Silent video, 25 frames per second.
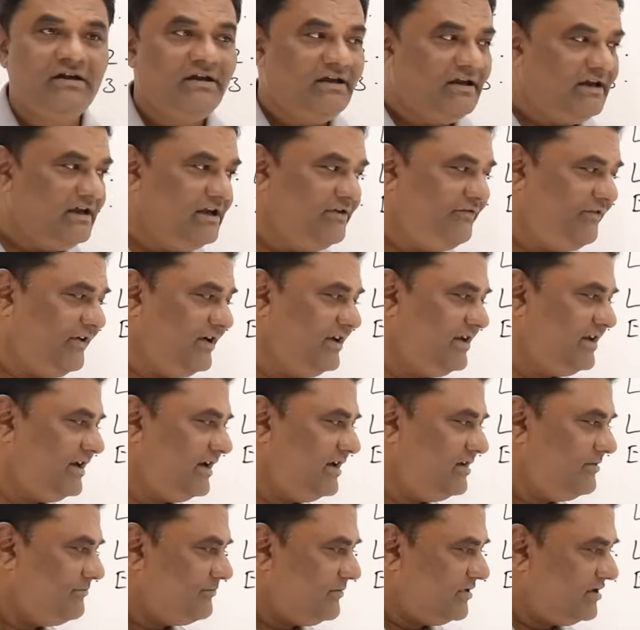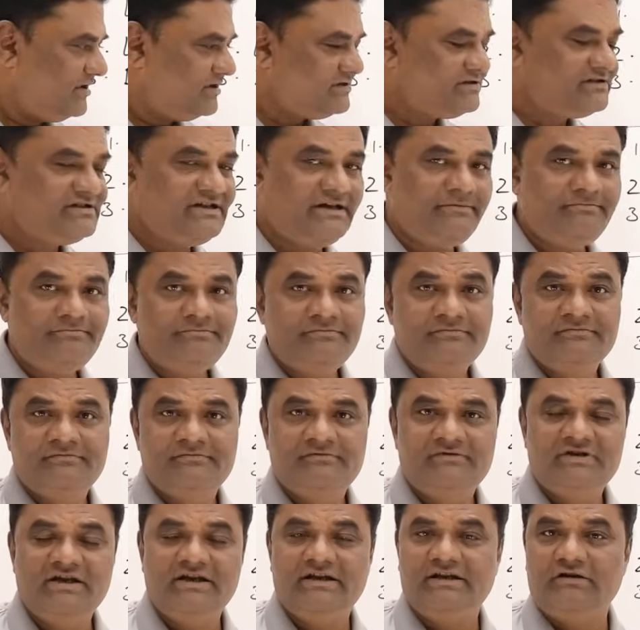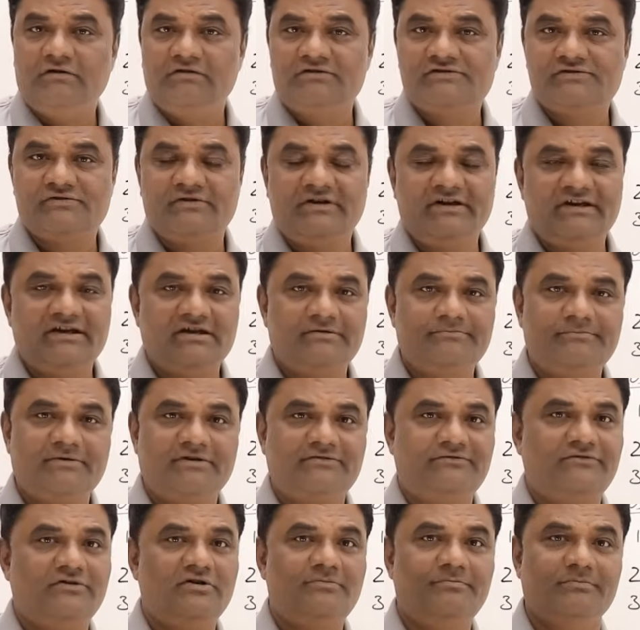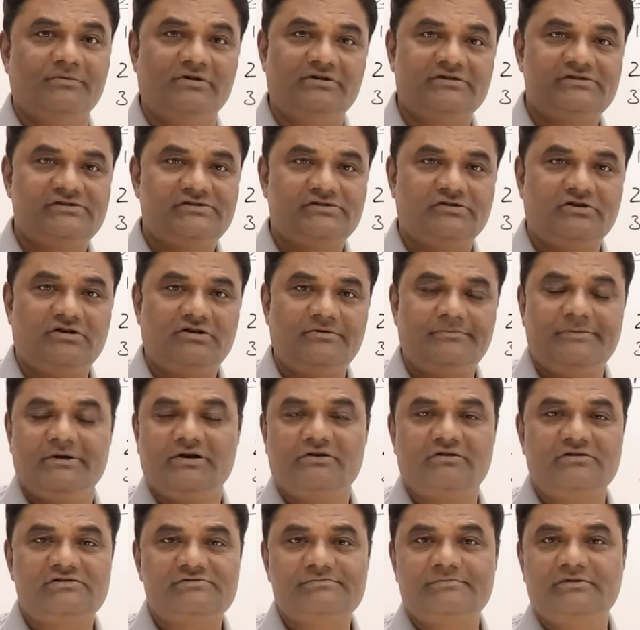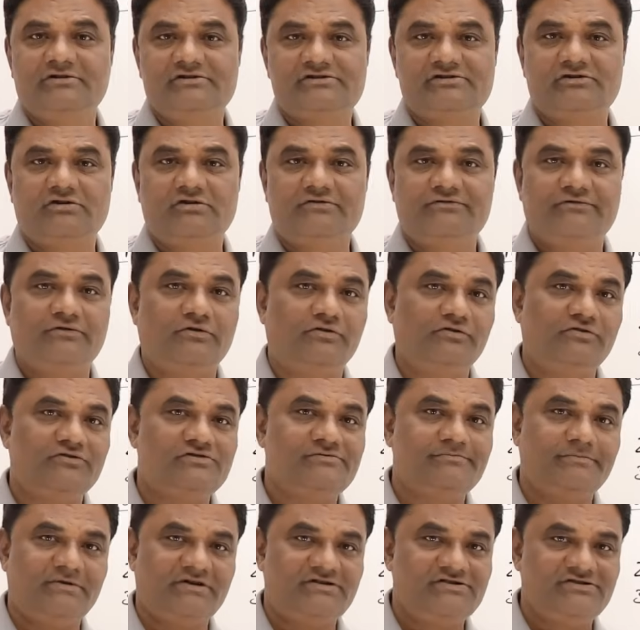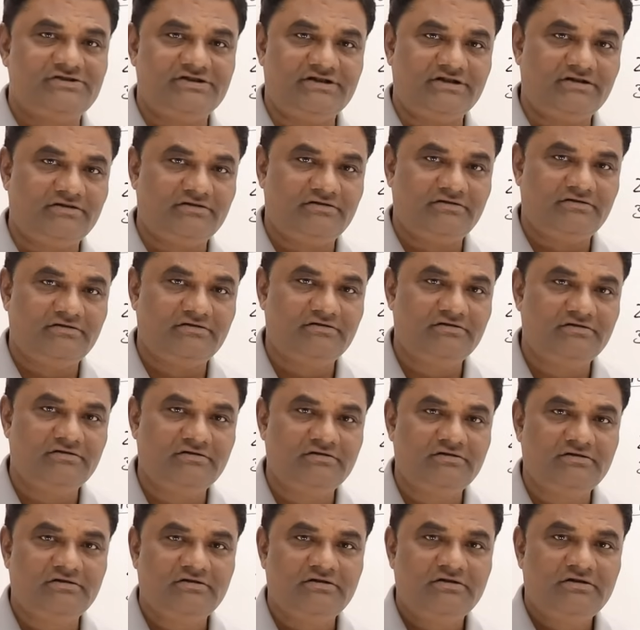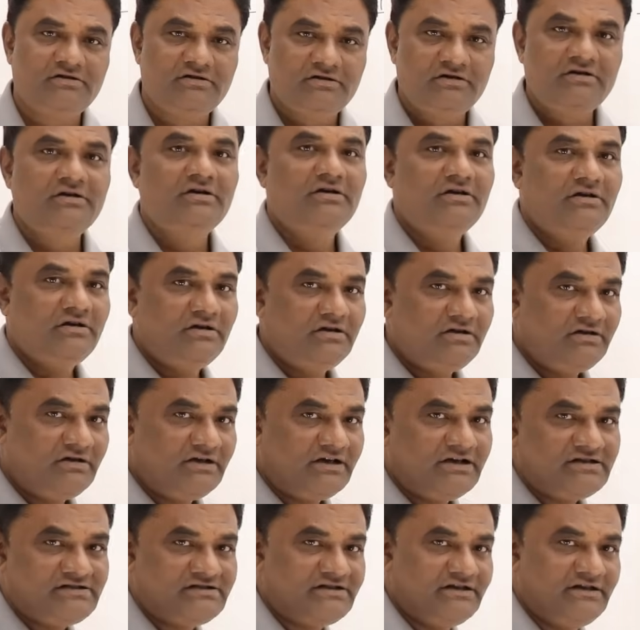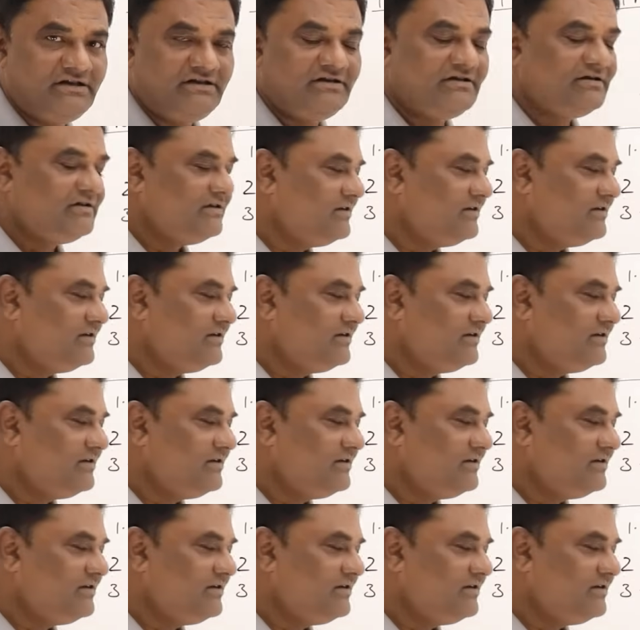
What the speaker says: If I can merge them, then also I can perform MergeSort, because MergeSort follows merging. Let us see.